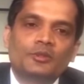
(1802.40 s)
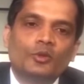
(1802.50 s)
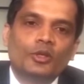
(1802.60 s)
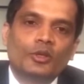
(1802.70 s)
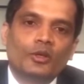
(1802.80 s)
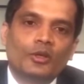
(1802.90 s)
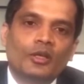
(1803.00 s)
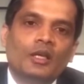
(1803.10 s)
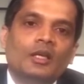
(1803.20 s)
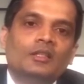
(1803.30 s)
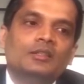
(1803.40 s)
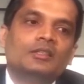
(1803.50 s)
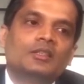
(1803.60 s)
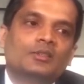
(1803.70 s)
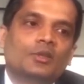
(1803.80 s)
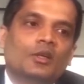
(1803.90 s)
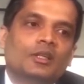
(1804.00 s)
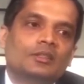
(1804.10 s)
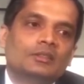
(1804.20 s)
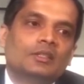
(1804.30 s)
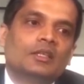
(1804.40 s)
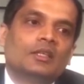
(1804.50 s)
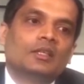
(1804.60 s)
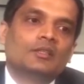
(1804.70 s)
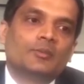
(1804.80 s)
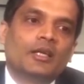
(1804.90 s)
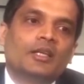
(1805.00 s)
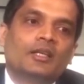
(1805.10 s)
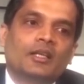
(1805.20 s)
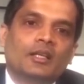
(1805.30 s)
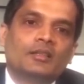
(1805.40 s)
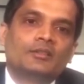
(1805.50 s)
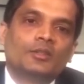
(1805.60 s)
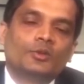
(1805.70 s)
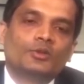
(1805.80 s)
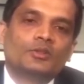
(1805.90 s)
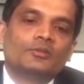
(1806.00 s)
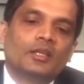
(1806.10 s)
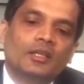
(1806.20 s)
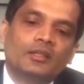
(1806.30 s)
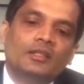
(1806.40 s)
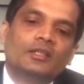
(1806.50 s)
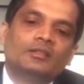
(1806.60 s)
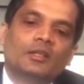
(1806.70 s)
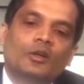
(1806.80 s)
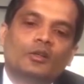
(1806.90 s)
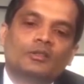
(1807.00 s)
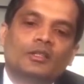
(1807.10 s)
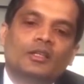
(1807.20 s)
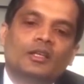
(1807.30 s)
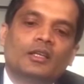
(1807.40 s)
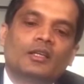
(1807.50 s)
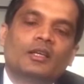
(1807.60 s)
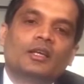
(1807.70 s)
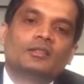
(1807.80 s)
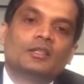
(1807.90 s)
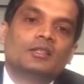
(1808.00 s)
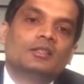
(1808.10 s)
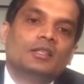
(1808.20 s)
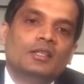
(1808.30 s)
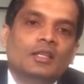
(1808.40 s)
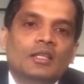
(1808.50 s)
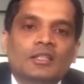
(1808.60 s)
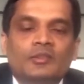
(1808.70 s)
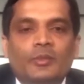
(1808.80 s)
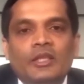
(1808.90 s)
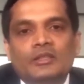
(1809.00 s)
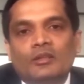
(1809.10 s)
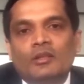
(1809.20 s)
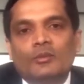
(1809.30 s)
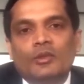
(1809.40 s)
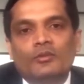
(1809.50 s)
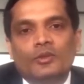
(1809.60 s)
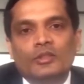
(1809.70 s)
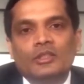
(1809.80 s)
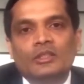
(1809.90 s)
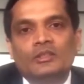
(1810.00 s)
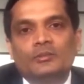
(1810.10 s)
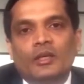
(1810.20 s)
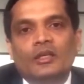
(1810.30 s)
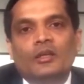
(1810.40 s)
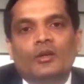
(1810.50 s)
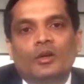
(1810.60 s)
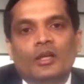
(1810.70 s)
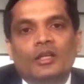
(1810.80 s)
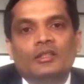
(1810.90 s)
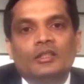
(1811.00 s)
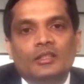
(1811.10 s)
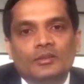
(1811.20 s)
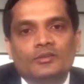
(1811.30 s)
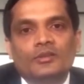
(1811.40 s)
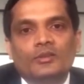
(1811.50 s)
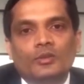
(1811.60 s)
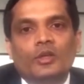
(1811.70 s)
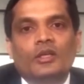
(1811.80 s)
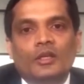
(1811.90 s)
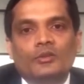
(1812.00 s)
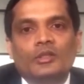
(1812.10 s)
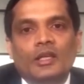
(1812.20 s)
your activities when there is a fracture i would strongly suggest you to take up your mother for a vertebroplasty or kyphoplasty procedure in trained hands